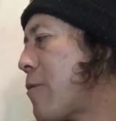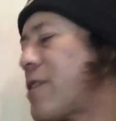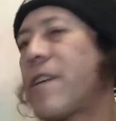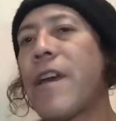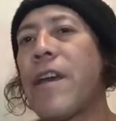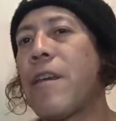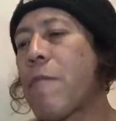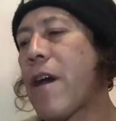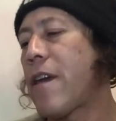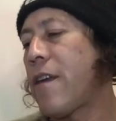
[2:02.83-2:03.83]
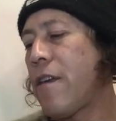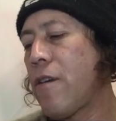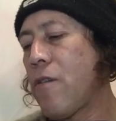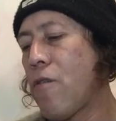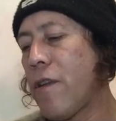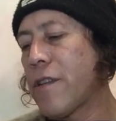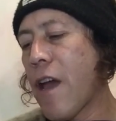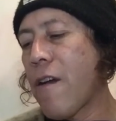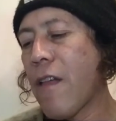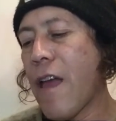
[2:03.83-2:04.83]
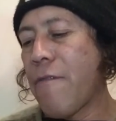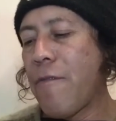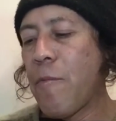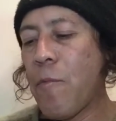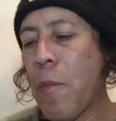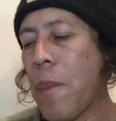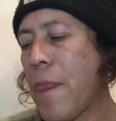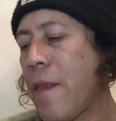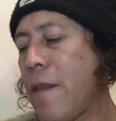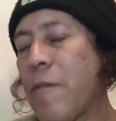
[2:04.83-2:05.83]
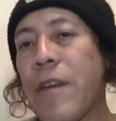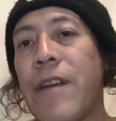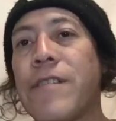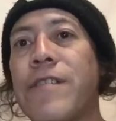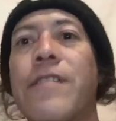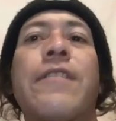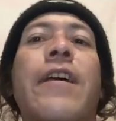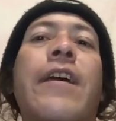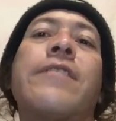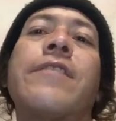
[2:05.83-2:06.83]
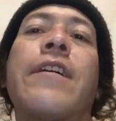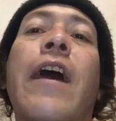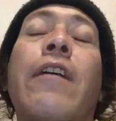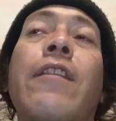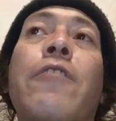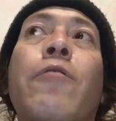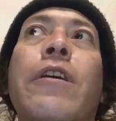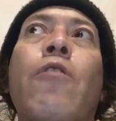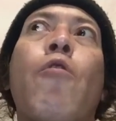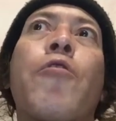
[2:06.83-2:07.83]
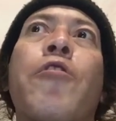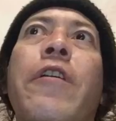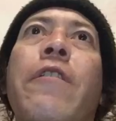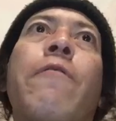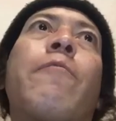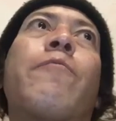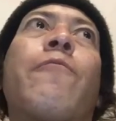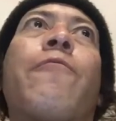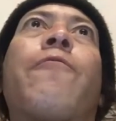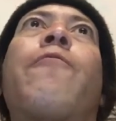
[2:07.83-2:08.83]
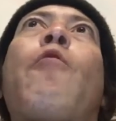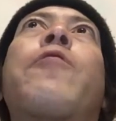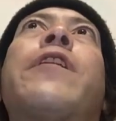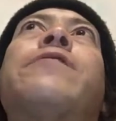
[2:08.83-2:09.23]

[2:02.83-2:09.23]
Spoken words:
to get in my whole entire life. Because, like I said, I literally ordered it 4 days